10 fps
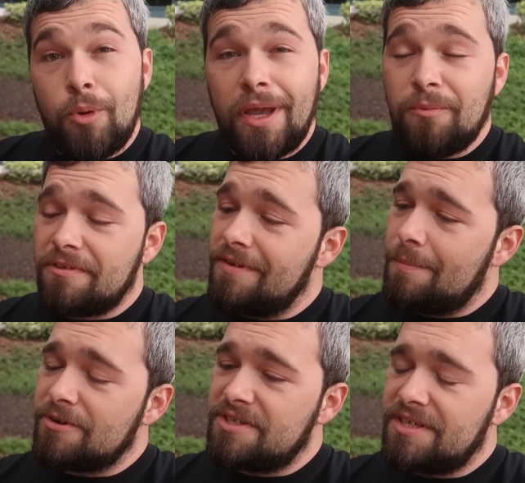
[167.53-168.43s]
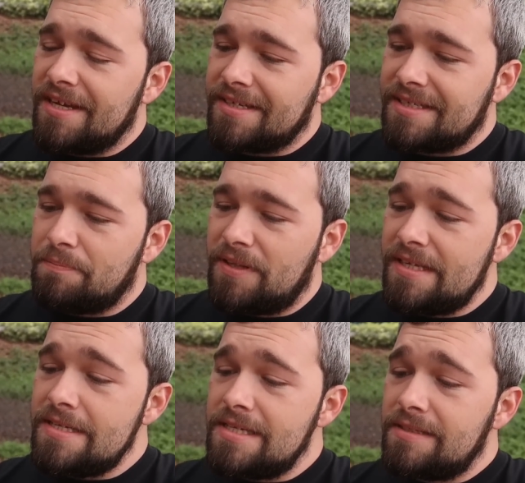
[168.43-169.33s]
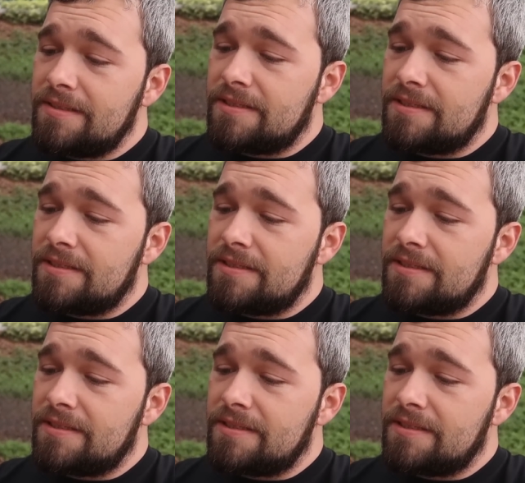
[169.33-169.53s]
point with number six, please.